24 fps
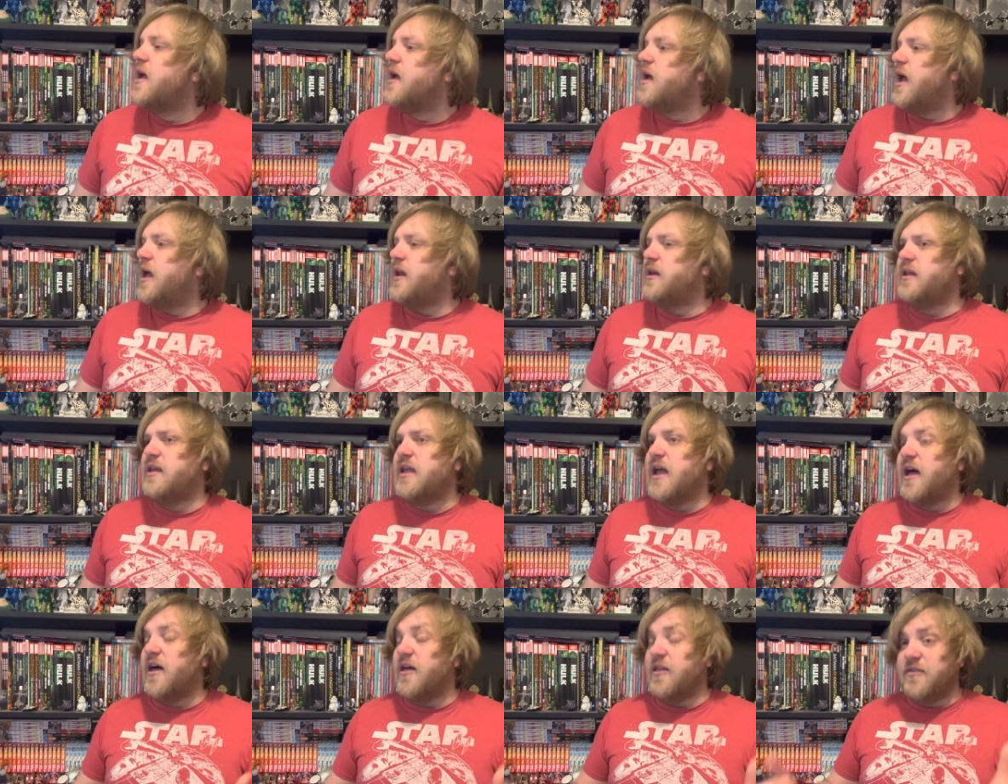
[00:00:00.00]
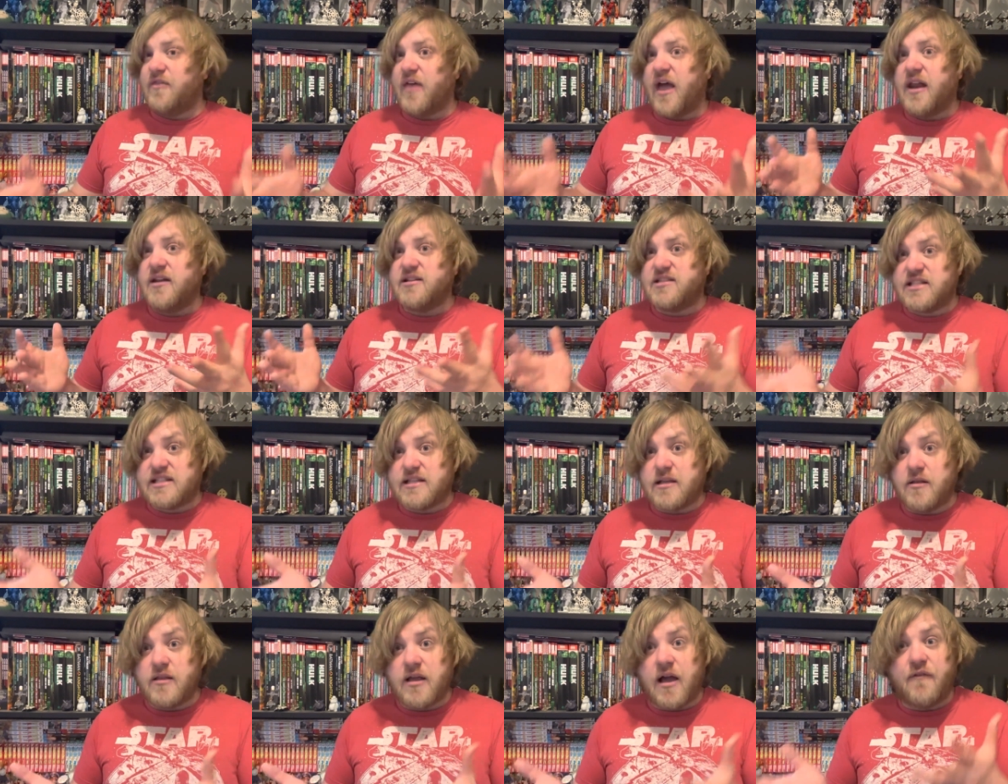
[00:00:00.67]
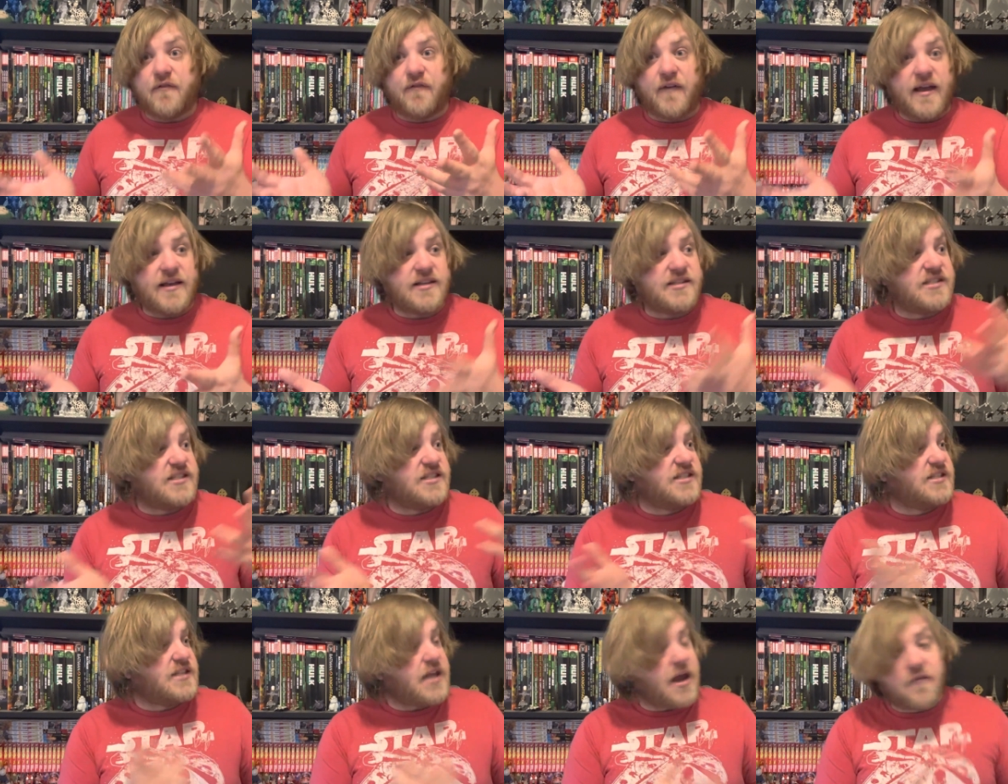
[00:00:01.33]
And yeah, that still affects
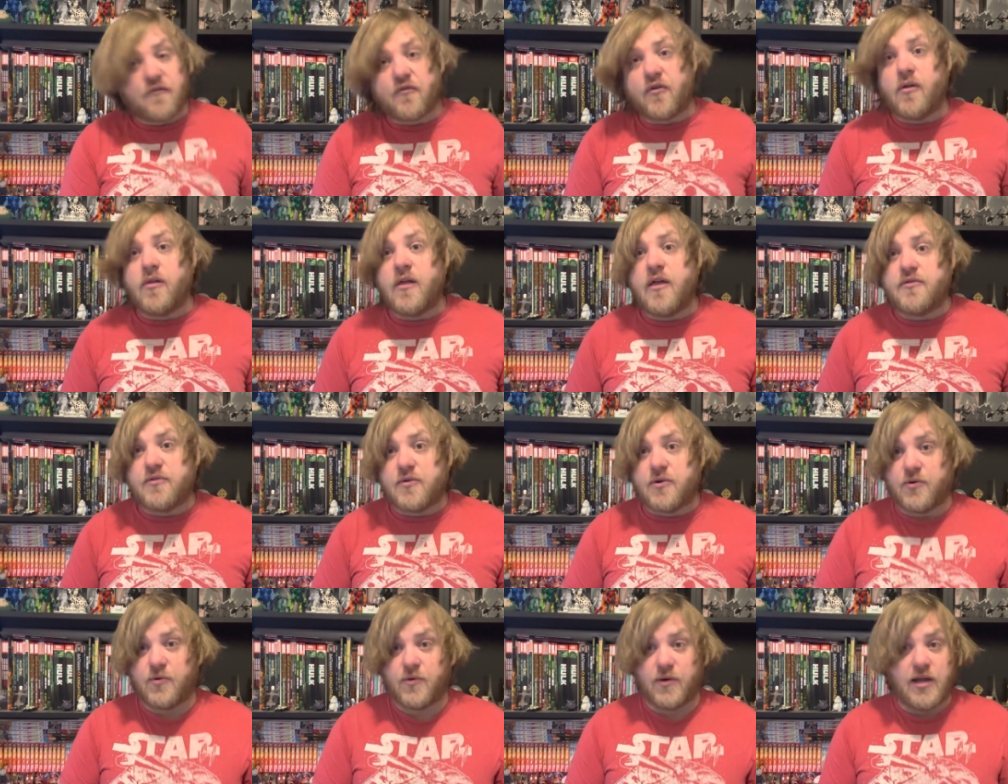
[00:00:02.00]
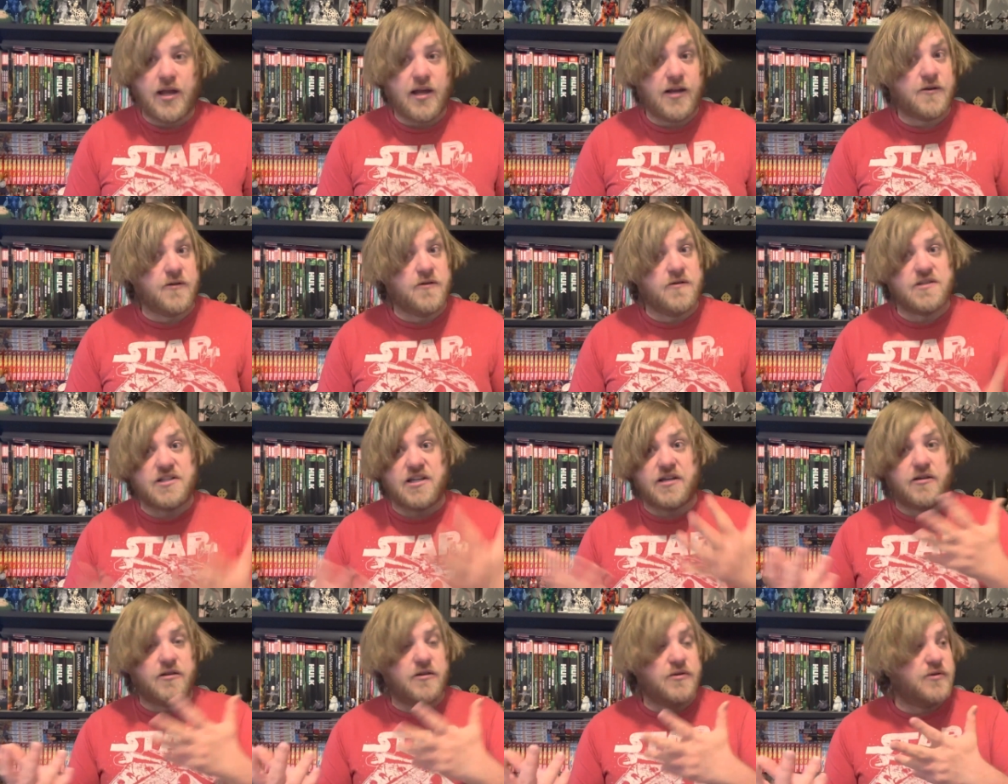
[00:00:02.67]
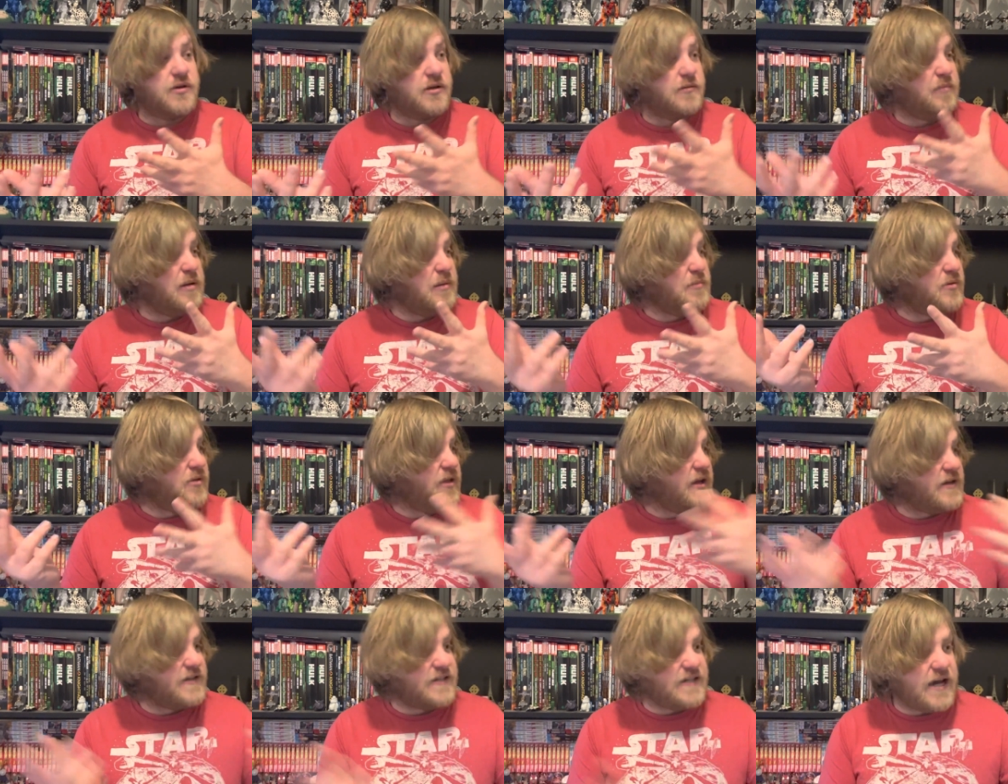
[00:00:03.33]
several other creators, including people
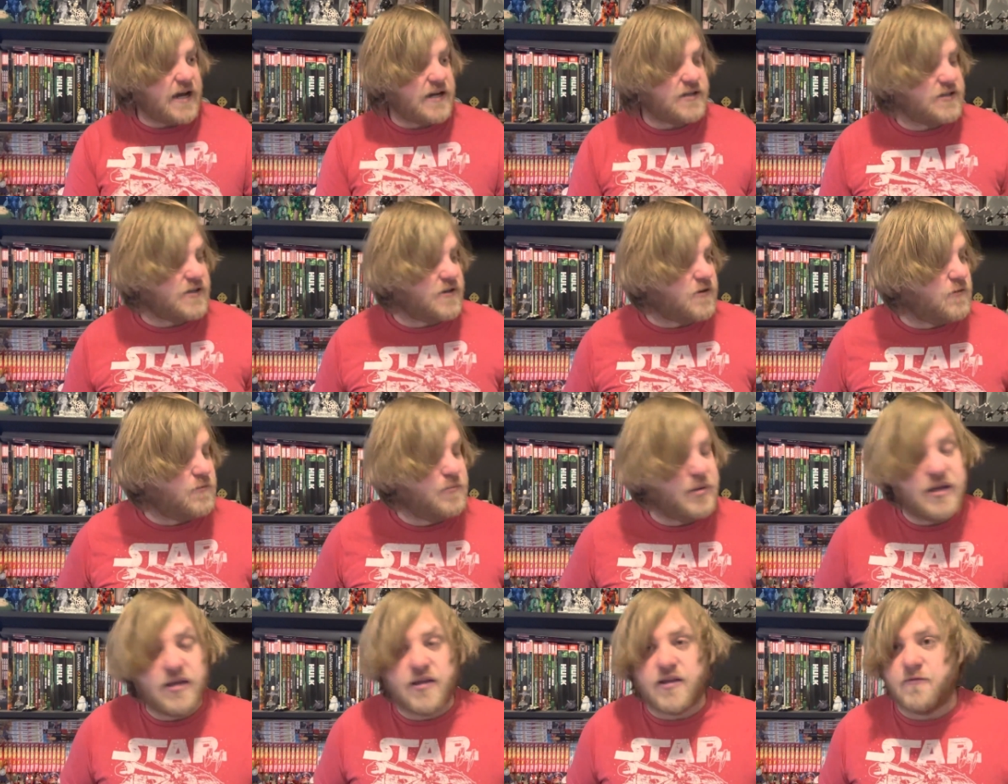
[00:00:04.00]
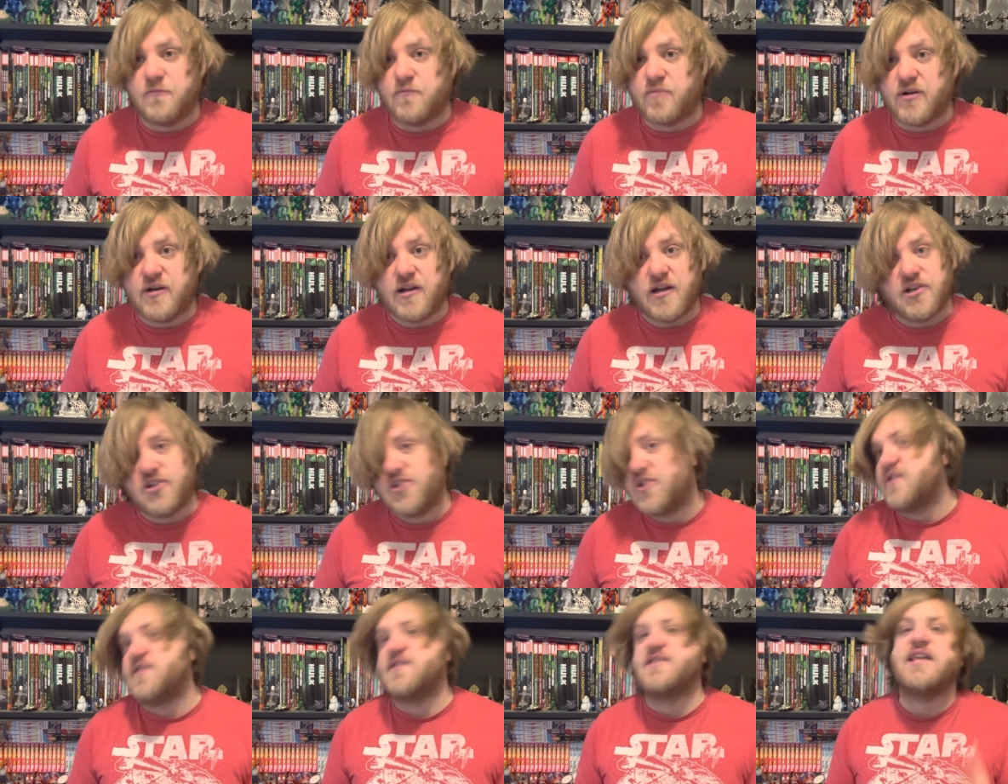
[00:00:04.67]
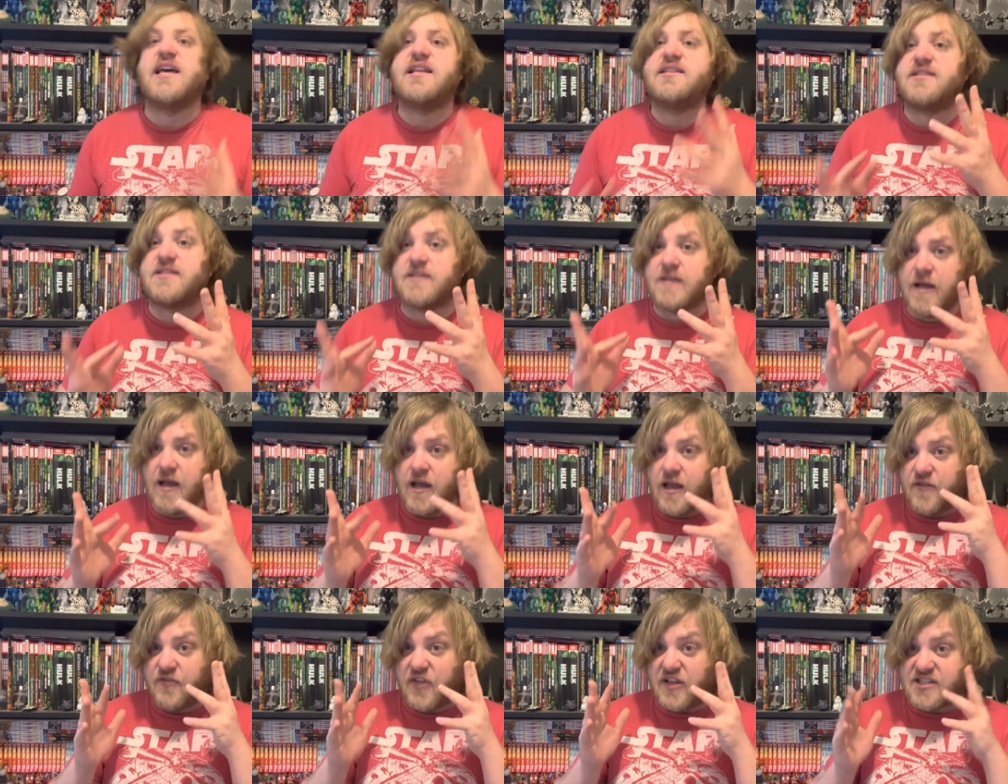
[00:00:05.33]
like Tactical Bacon Productions. That's
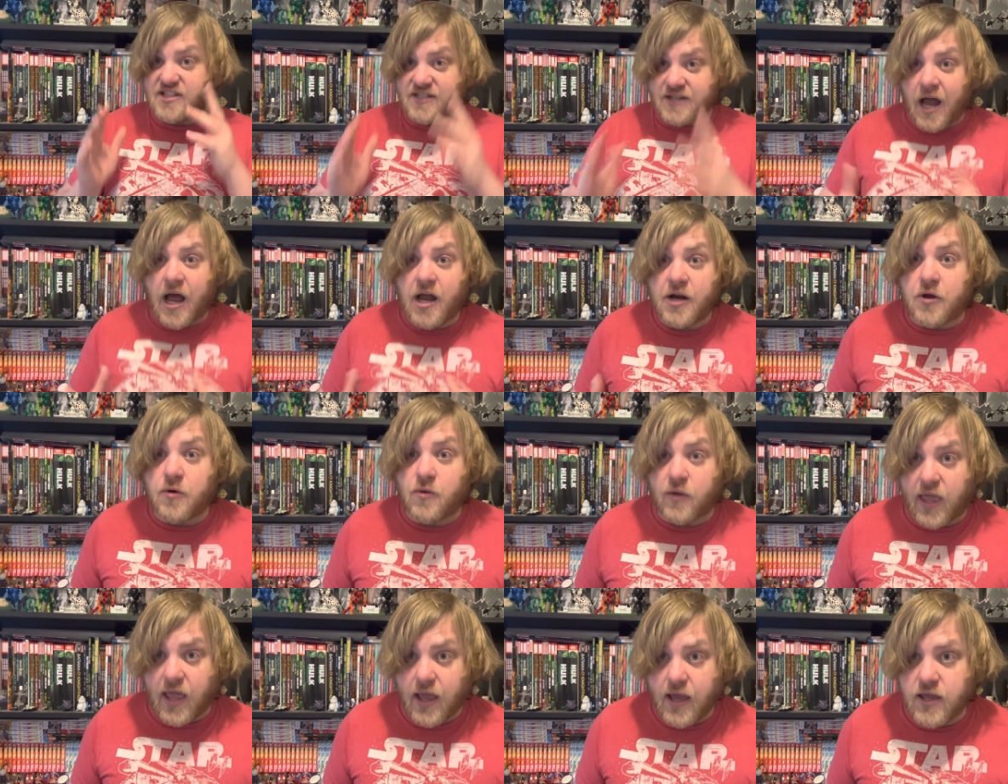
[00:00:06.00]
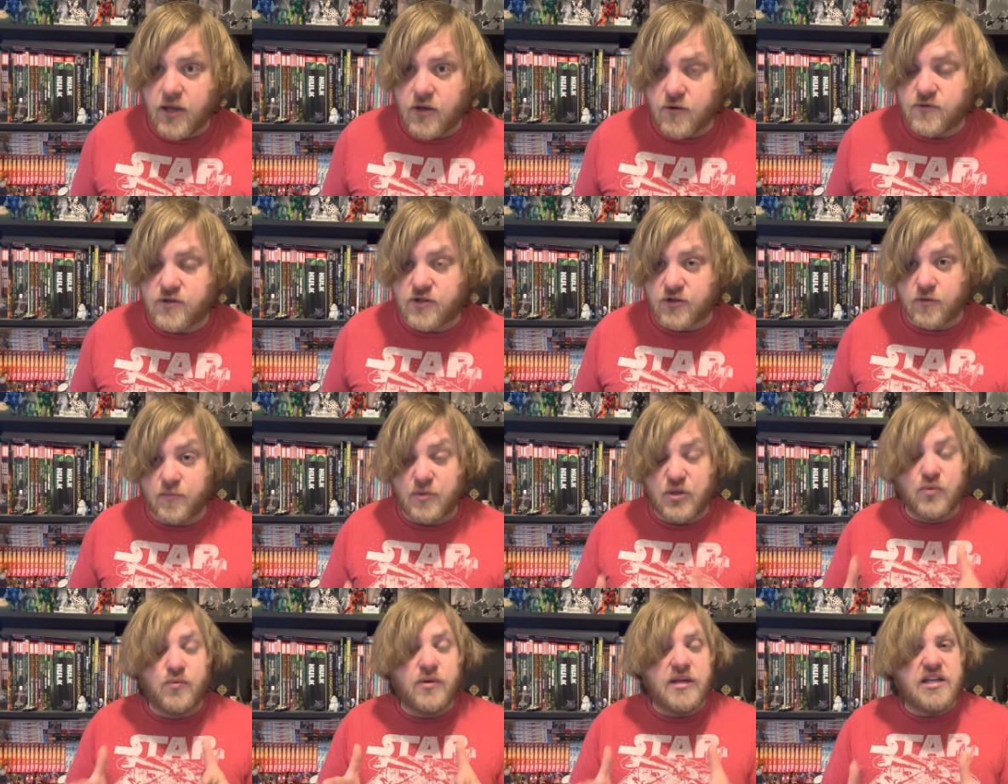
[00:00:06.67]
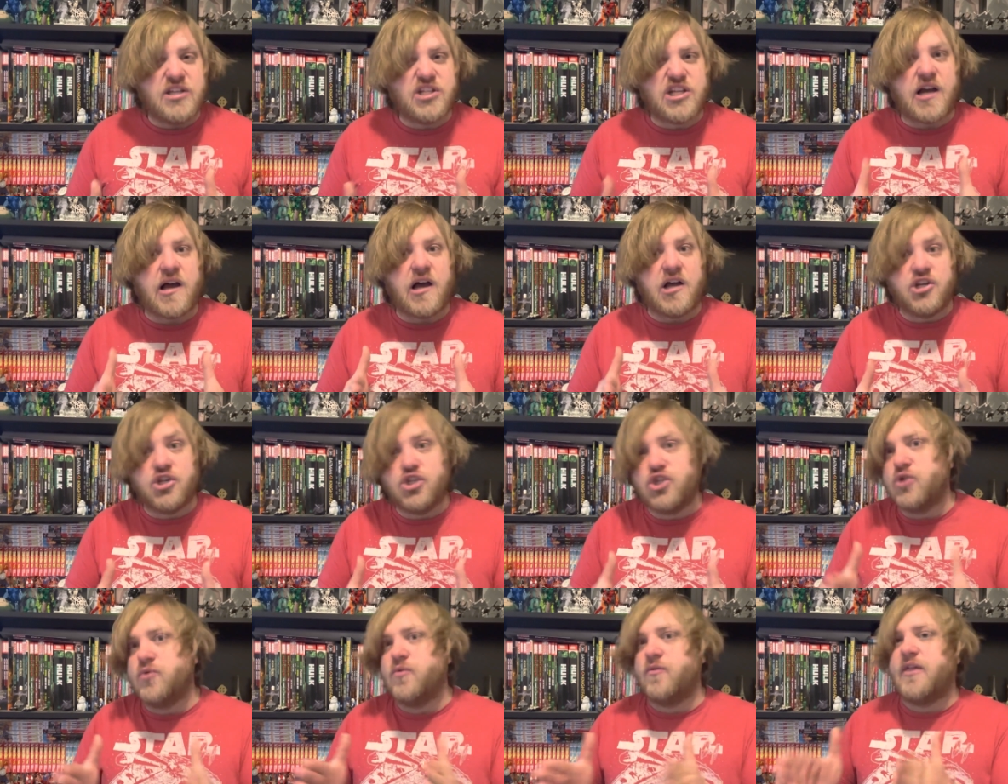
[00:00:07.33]
that's not okay, YouTube. You need to
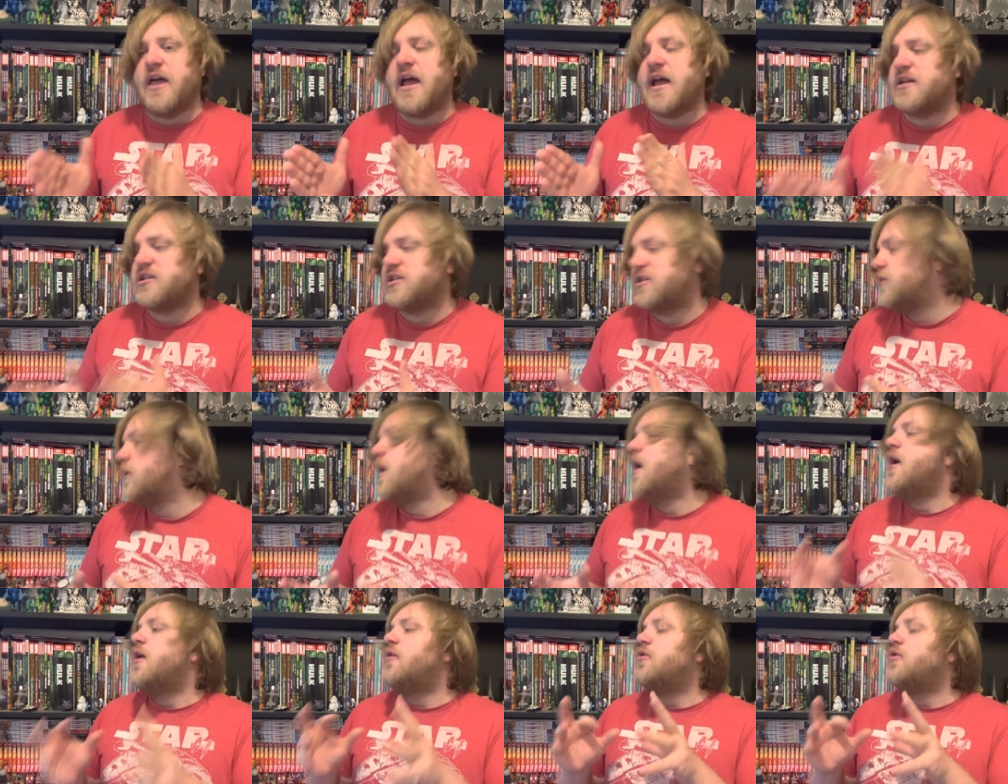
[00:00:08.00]
undo that too.